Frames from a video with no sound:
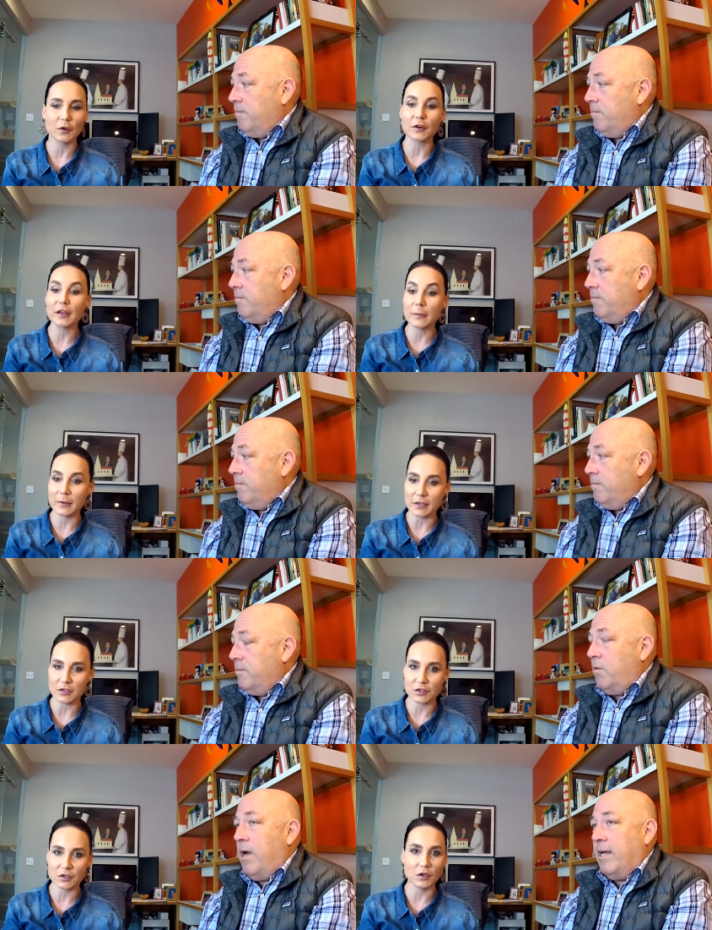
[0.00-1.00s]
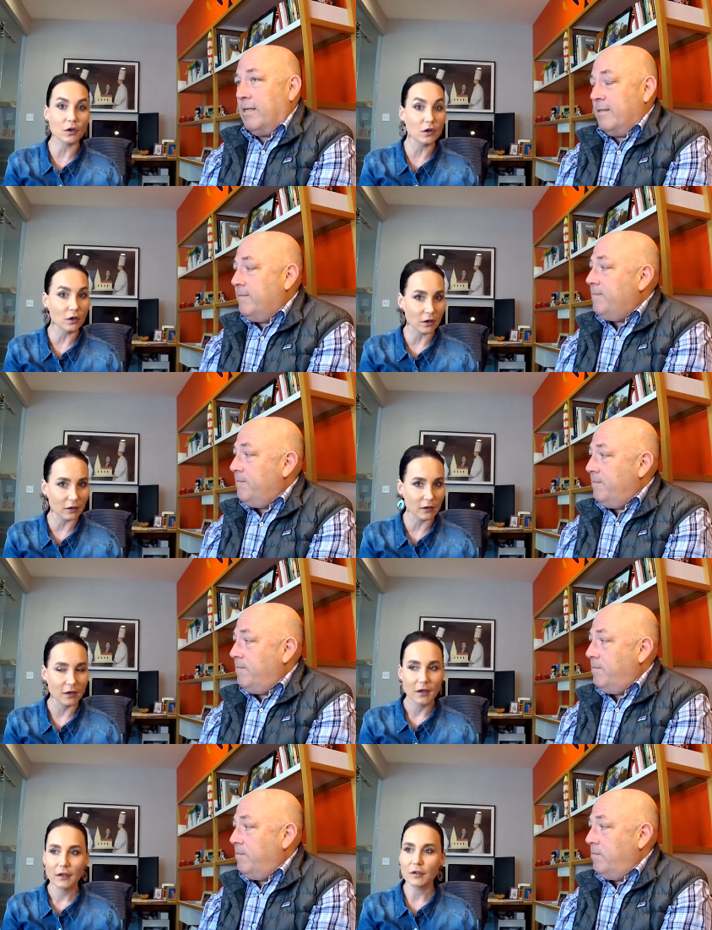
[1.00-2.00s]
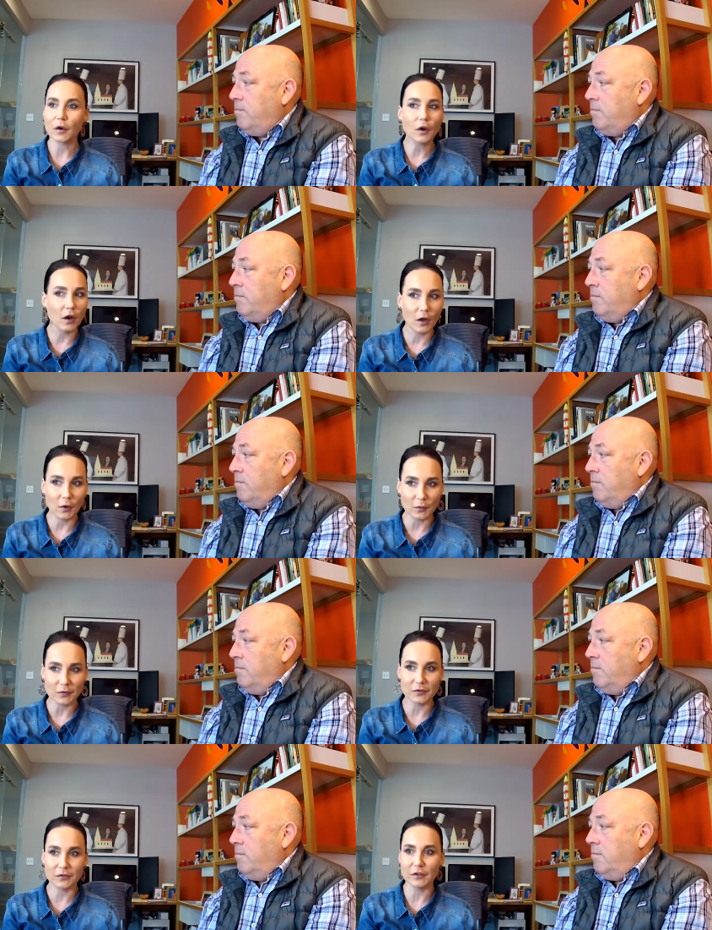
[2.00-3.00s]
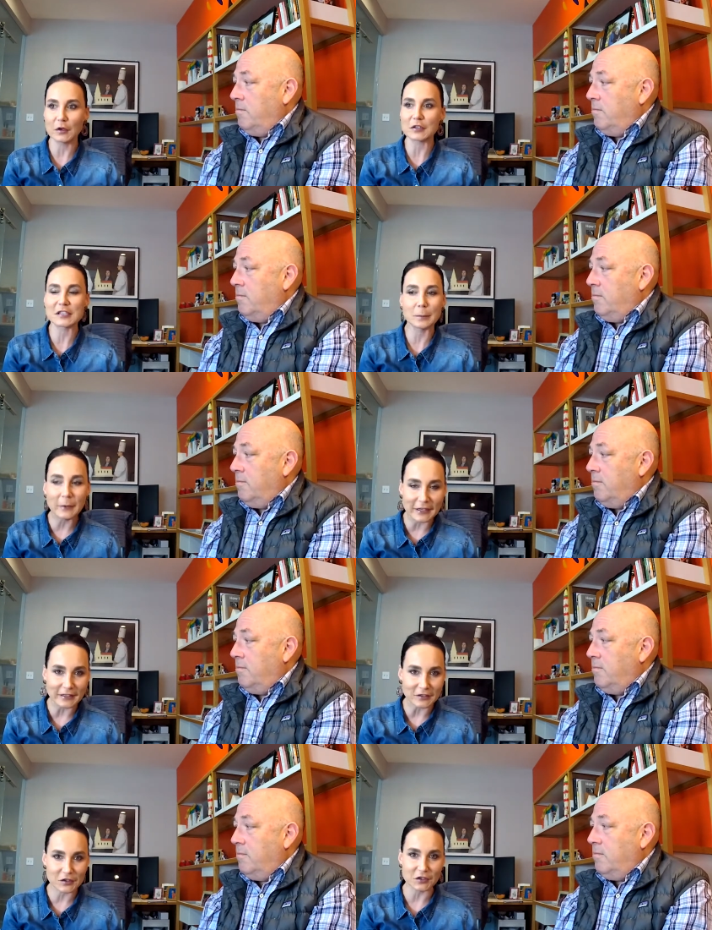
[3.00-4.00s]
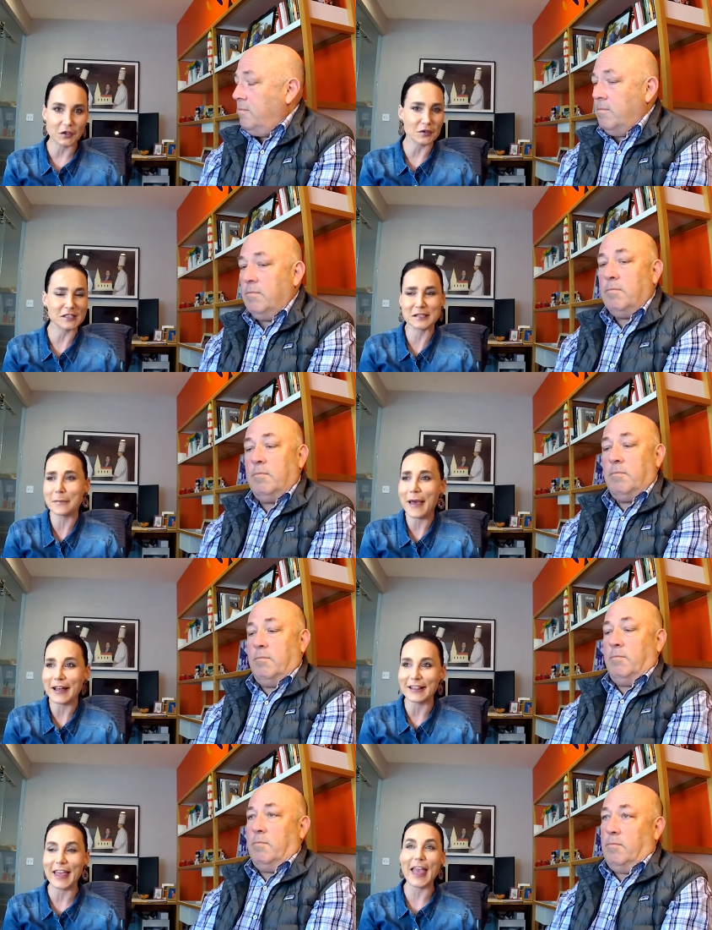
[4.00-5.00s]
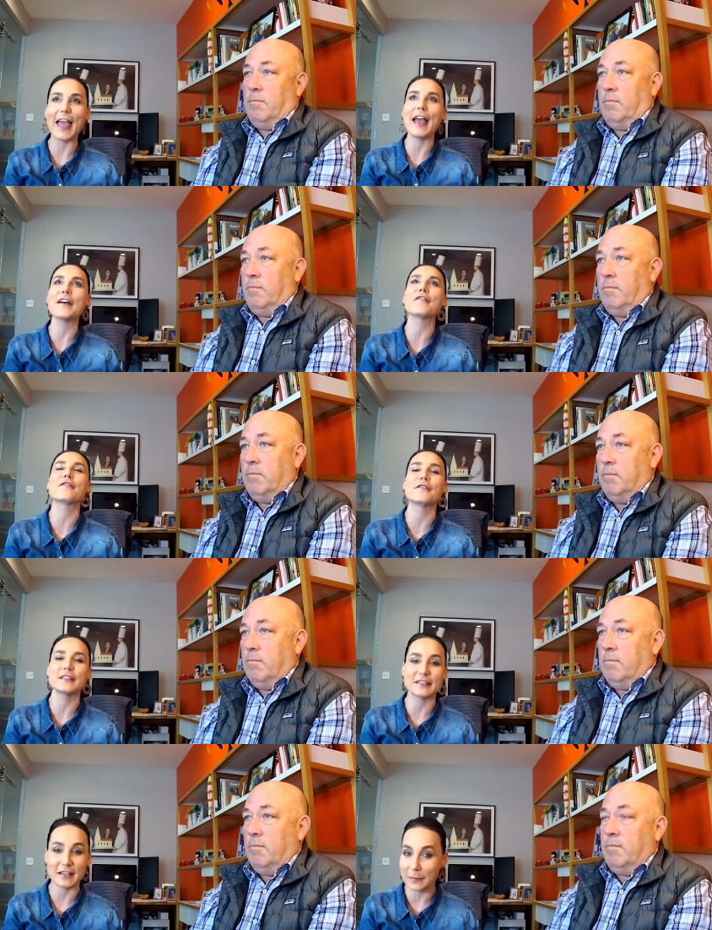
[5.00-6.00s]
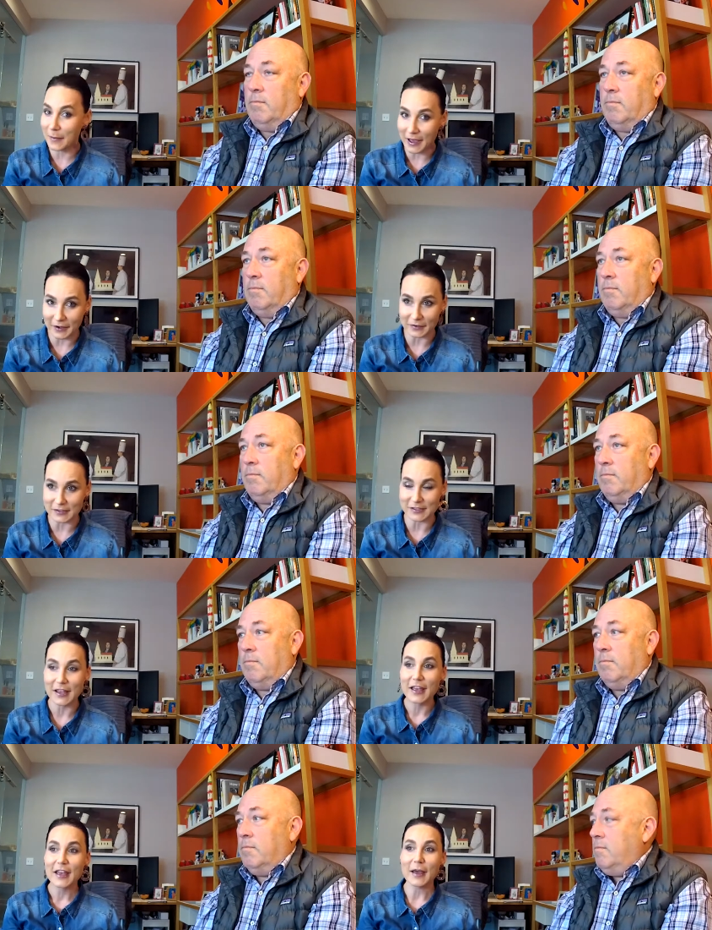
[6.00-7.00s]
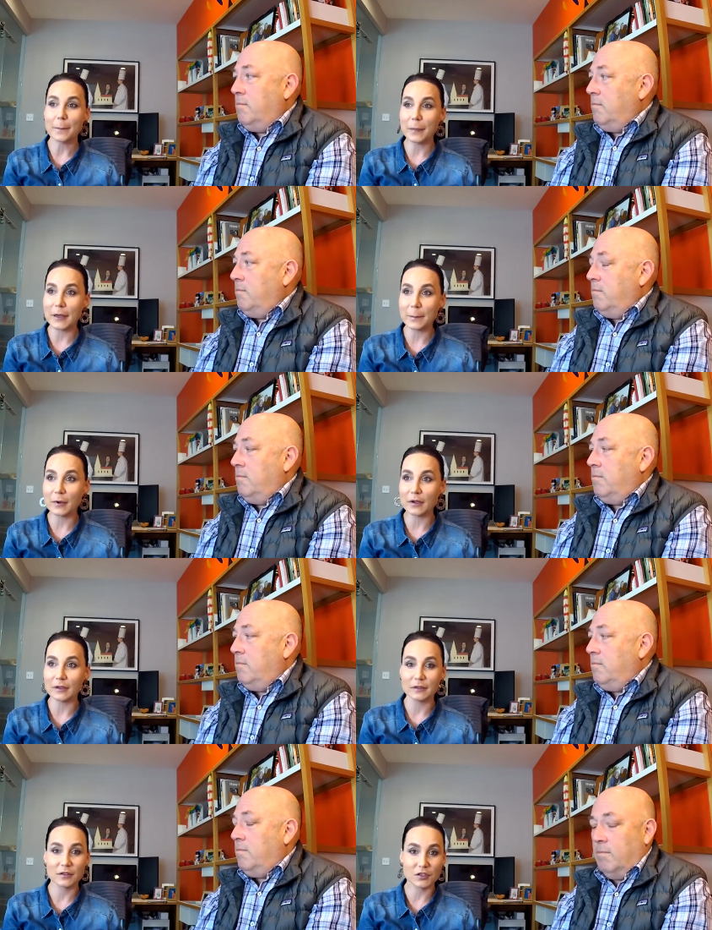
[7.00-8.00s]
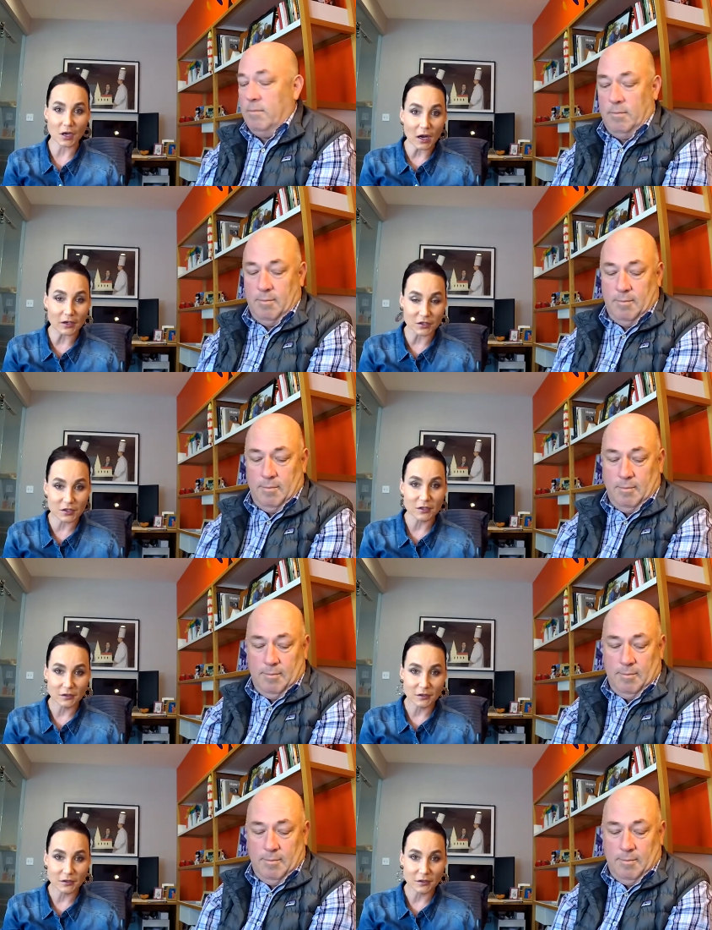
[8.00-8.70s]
Speaker 1: your image, right. your look, your clothes, your speech, your smell, everything matters. And people judge,